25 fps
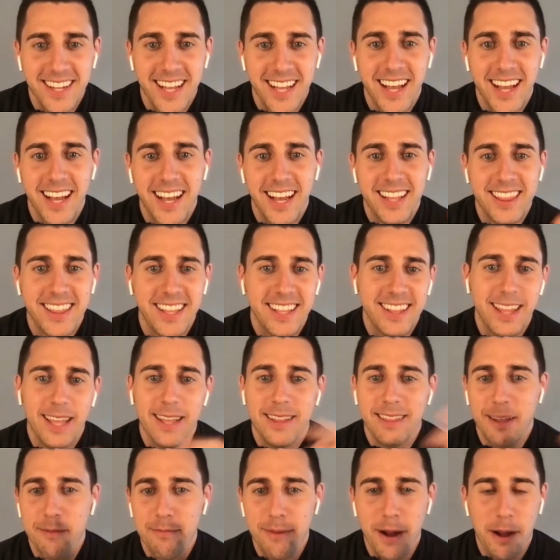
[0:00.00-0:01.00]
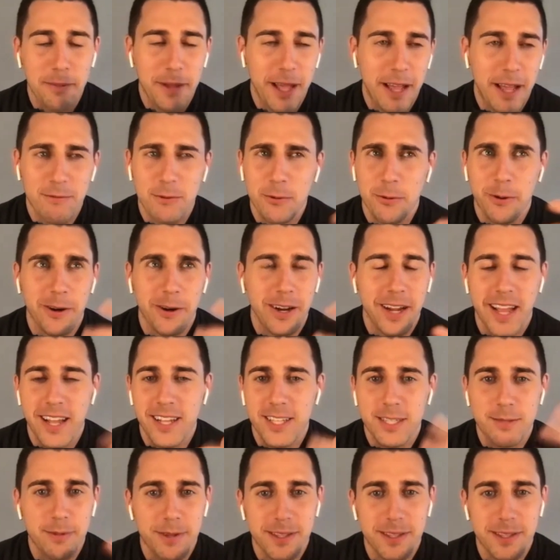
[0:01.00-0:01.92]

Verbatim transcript: Uh, I think they, they probably have Twitter accounts,